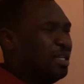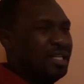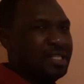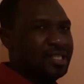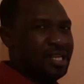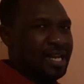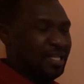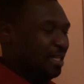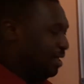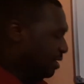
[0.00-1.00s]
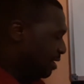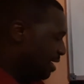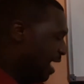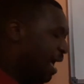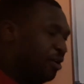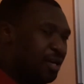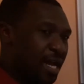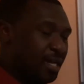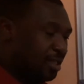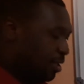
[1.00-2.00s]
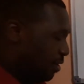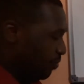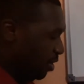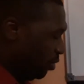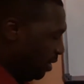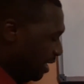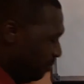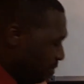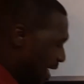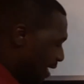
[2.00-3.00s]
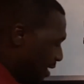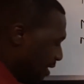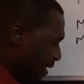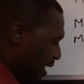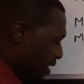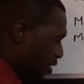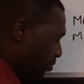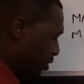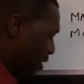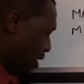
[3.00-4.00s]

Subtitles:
slightly ionized. So we can make this assumption.